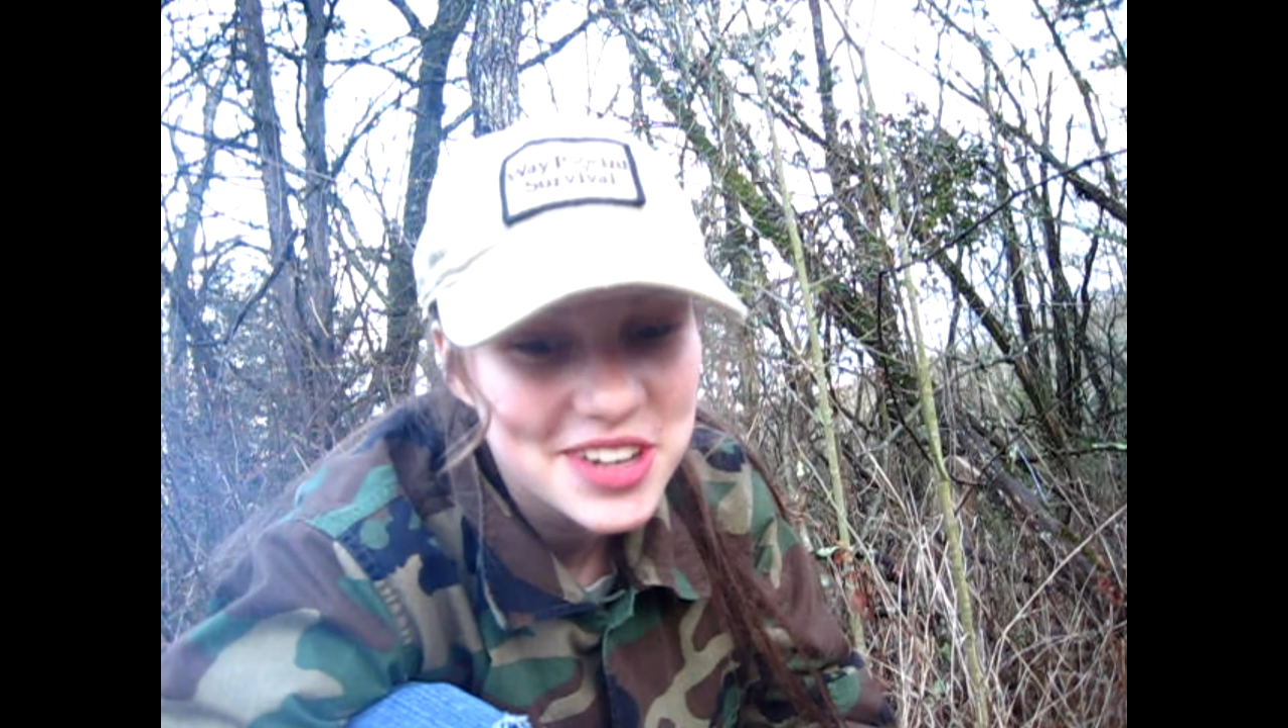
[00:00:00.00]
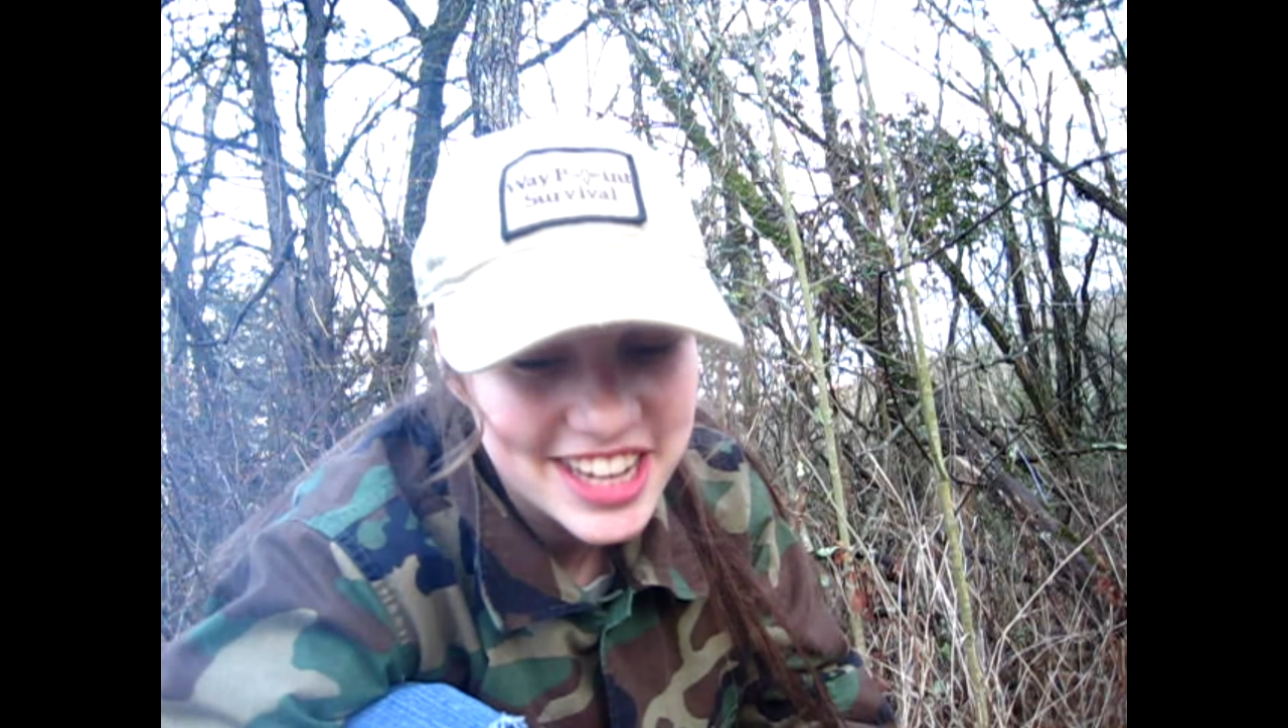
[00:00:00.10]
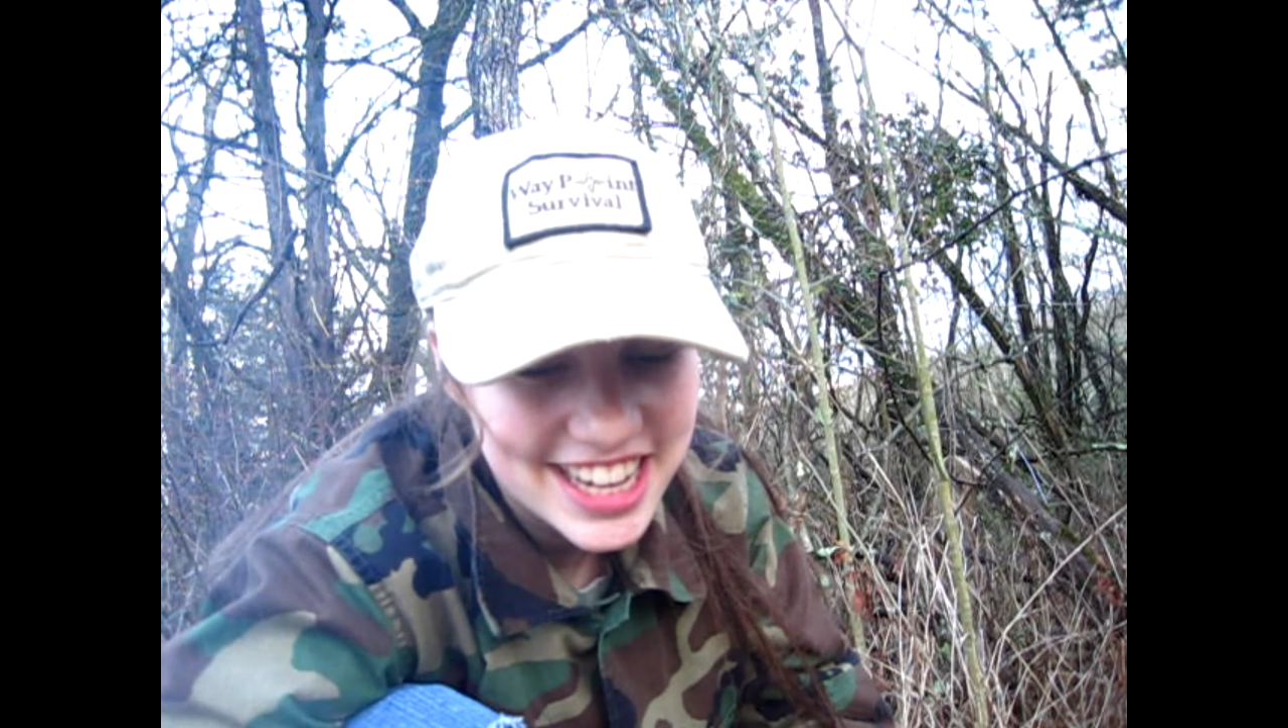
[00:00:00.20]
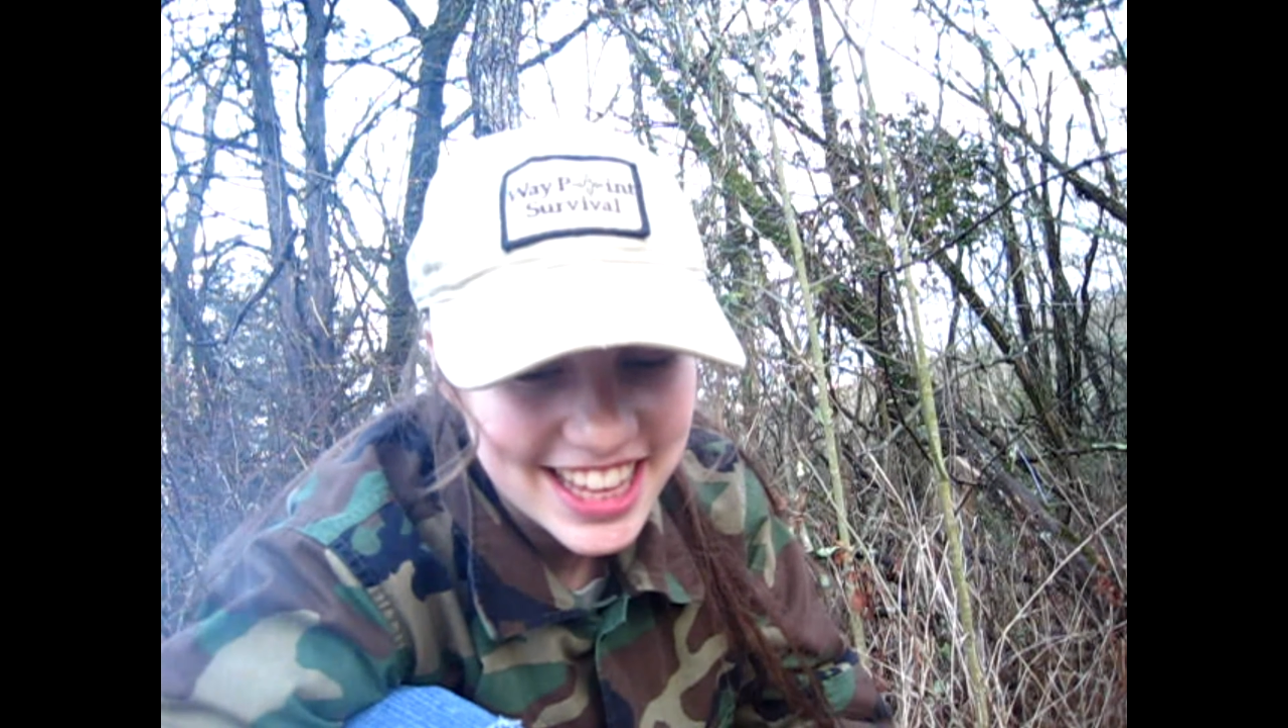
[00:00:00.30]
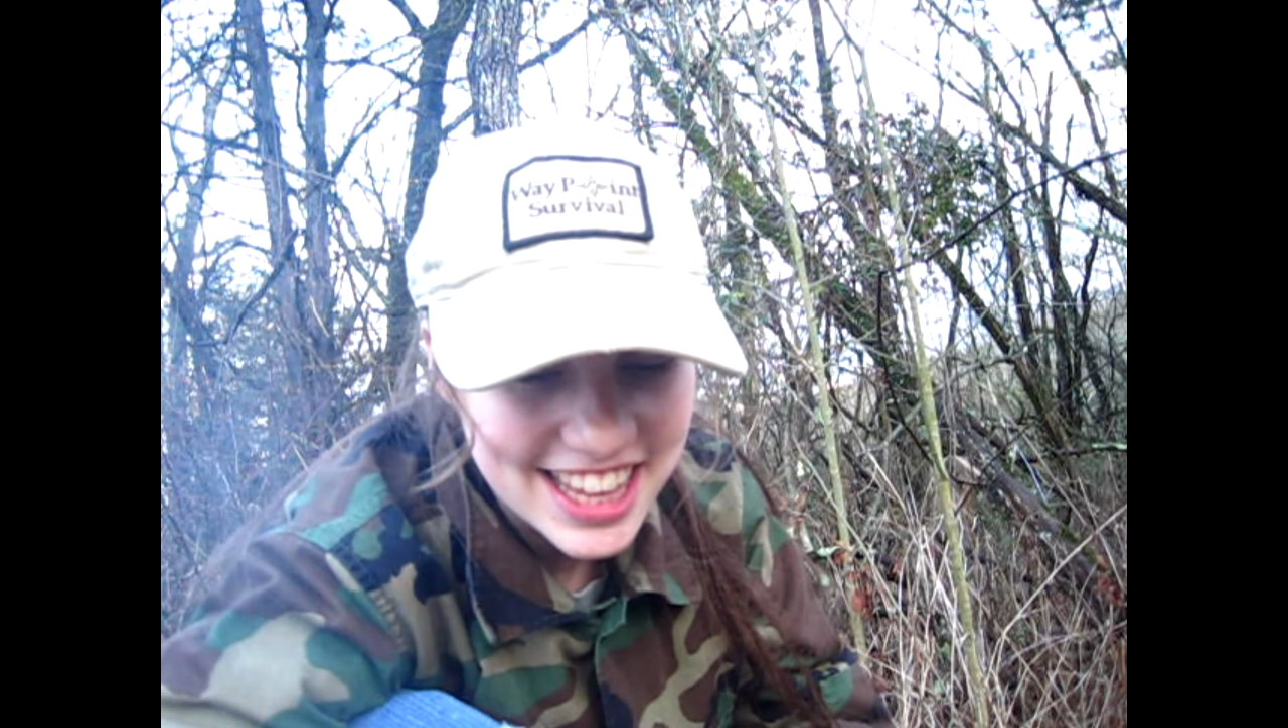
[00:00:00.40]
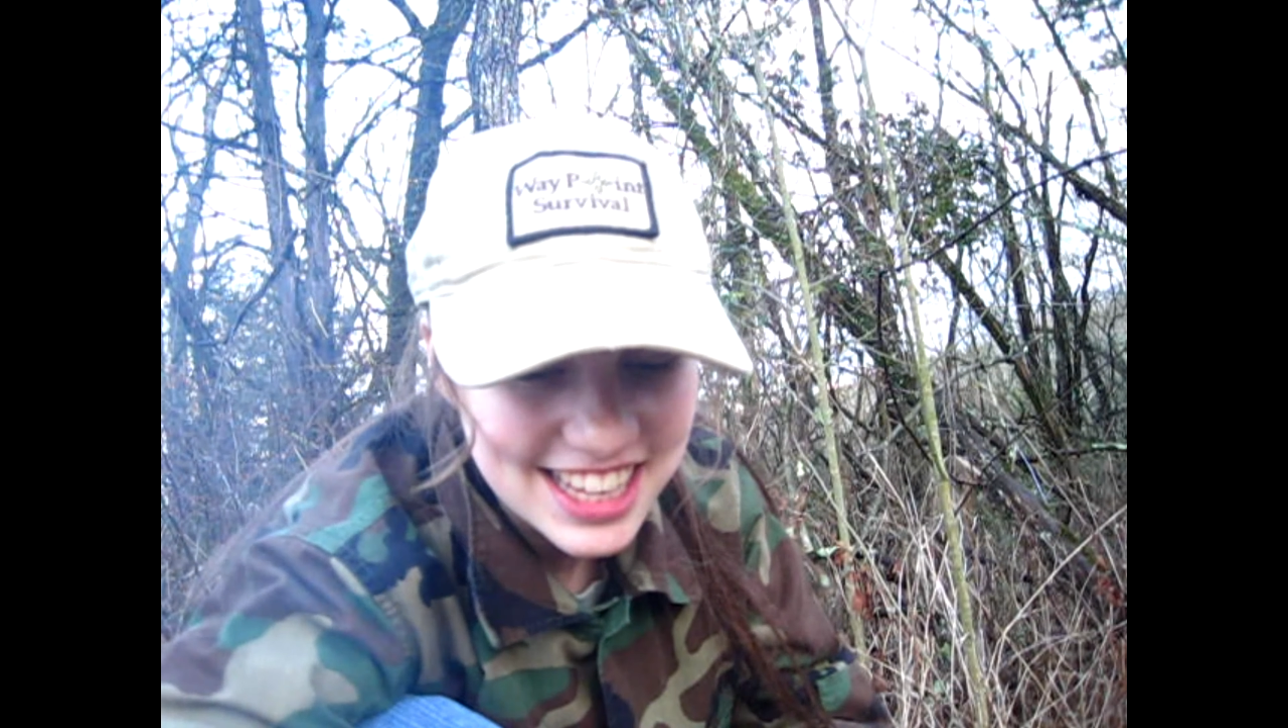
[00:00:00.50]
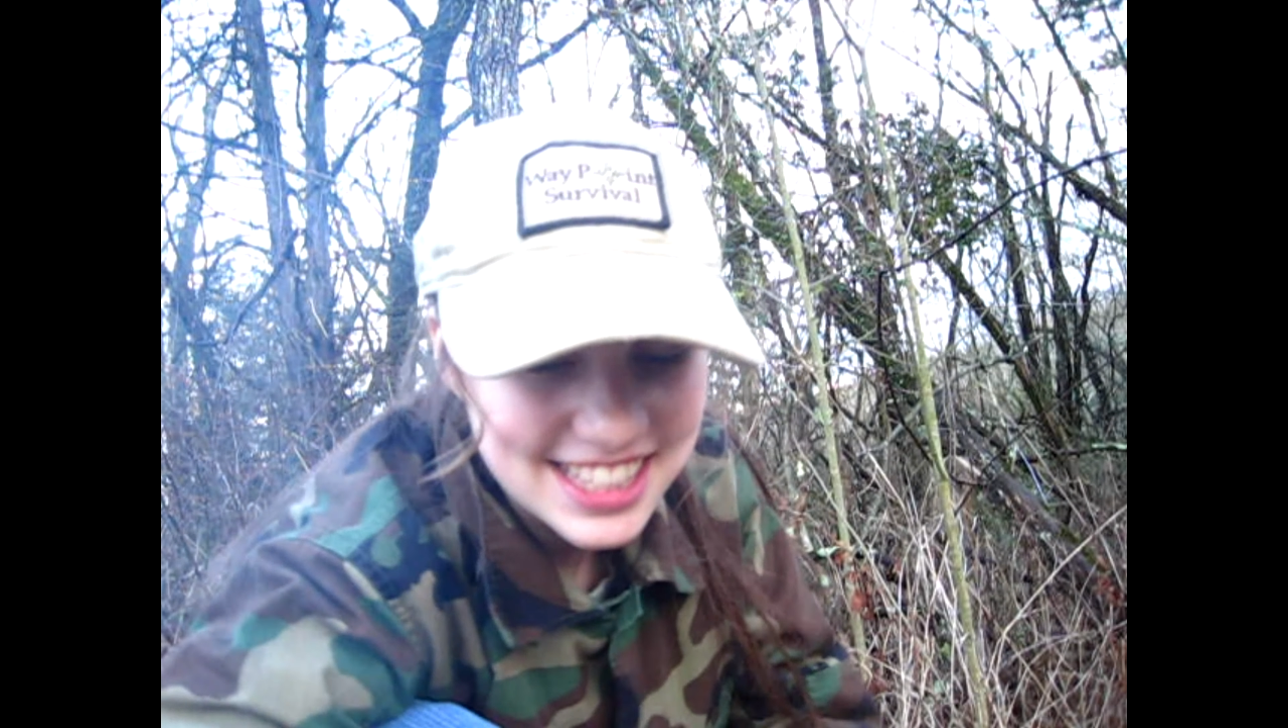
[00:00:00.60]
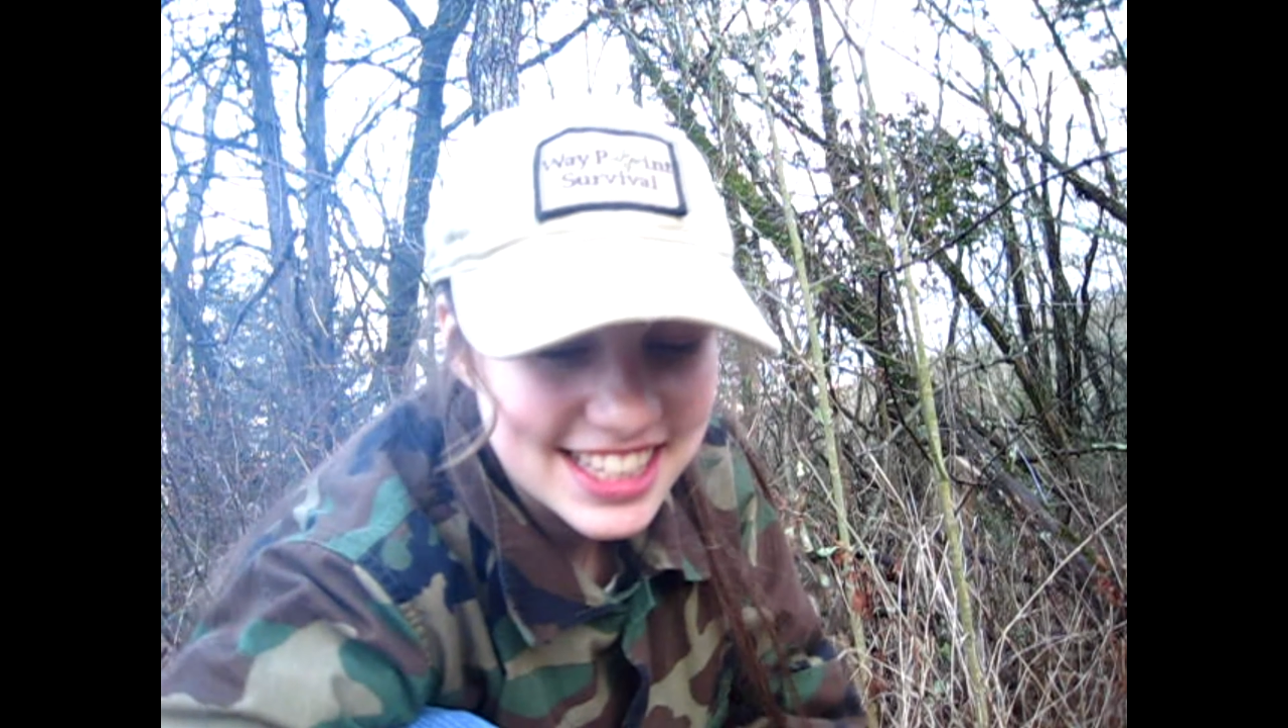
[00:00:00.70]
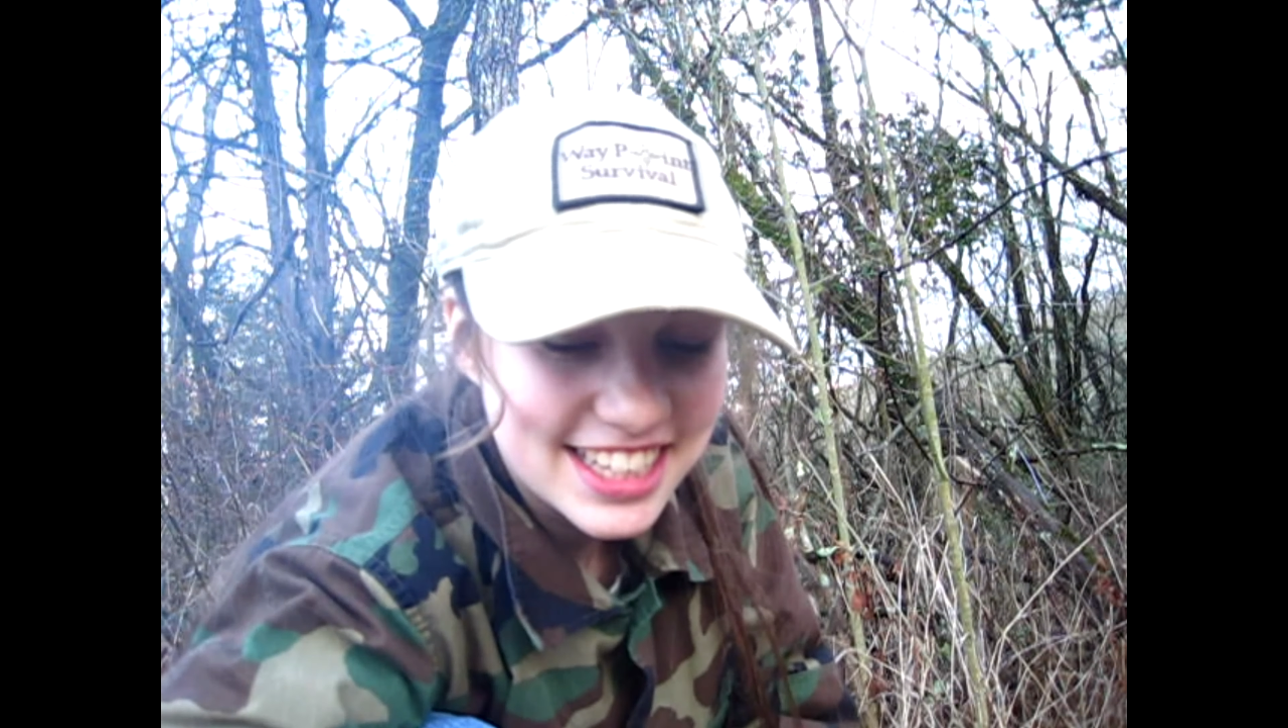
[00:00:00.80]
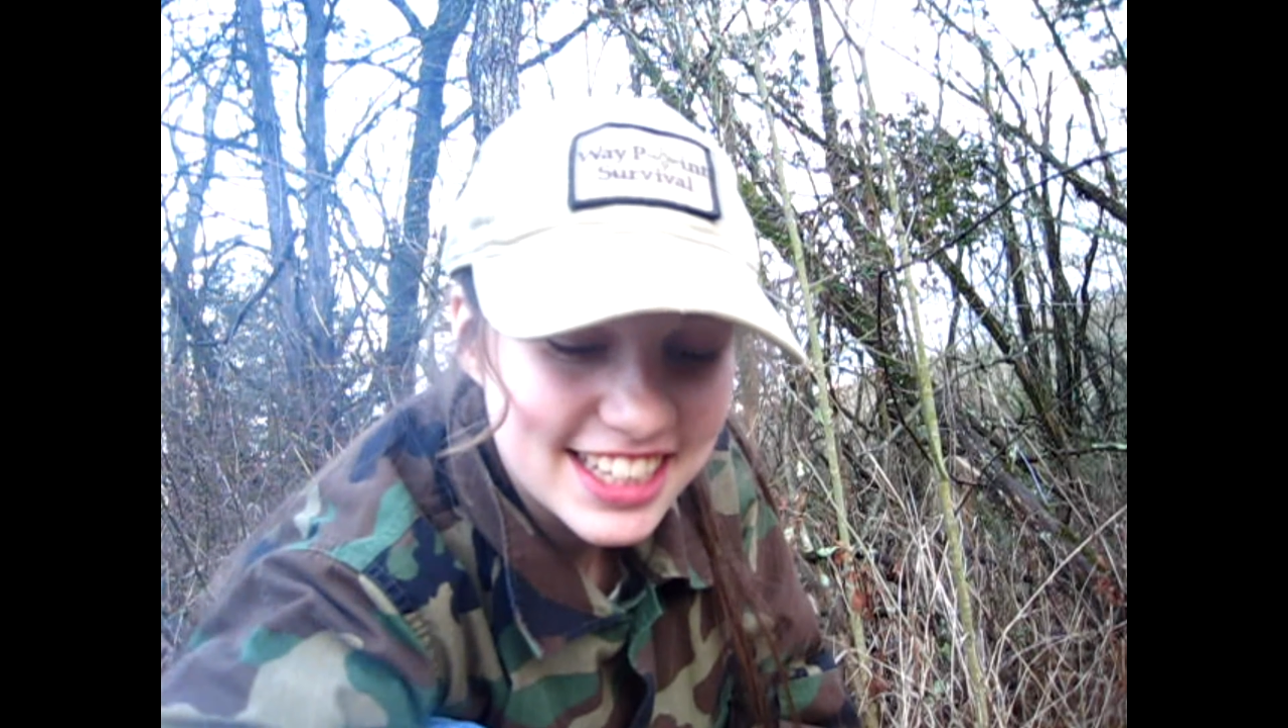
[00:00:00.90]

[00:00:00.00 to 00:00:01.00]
to eating this.